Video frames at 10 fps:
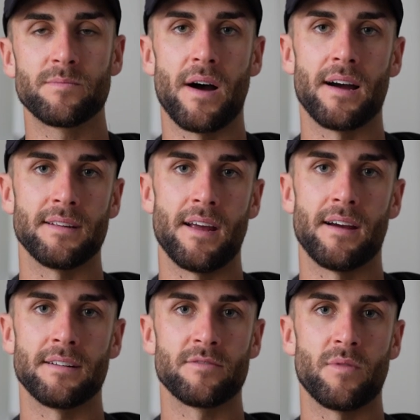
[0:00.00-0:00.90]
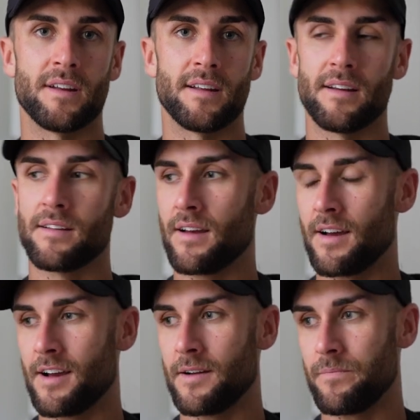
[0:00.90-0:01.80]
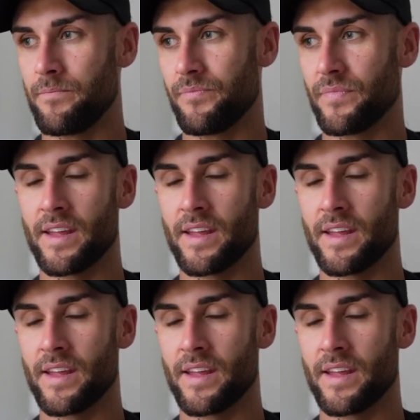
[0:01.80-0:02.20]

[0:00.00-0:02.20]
But yeah, I just wanted to